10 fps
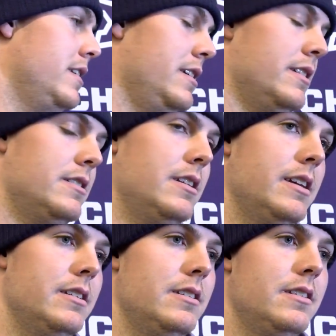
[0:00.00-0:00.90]

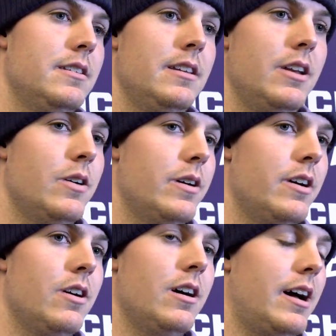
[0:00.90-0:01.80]
It you
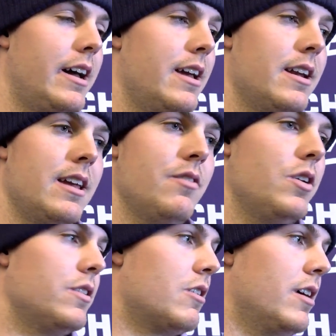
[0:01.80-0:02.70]
know, I got to give
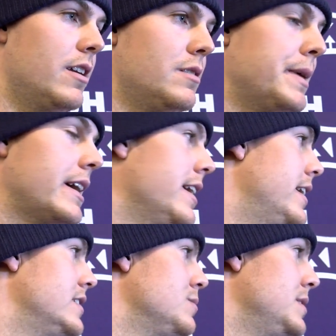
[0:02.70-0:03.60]
all the credit to my
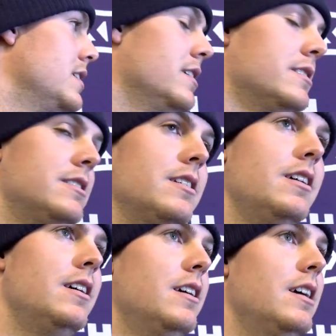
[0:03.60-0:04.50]
guys, because
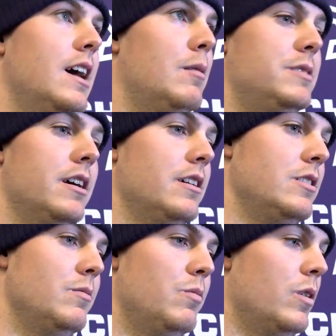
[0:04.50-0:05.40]
I'm telling
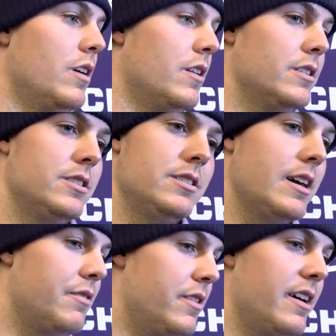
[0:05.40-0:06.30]
you, with all this
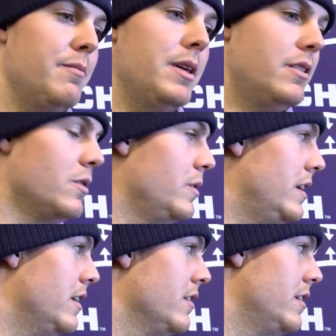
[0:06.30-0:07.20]
stuff that I've been through
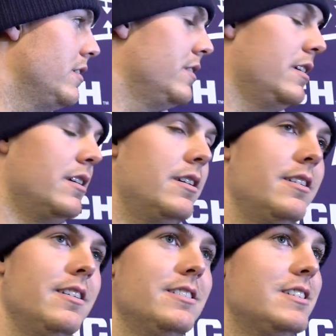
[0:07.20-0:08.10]
here and all the
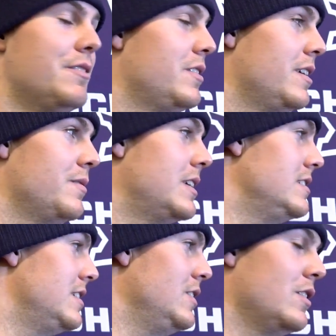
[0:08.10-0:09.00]
stuff that I've
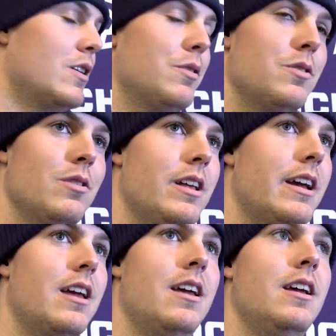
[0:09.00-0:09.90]
continued to go through, like,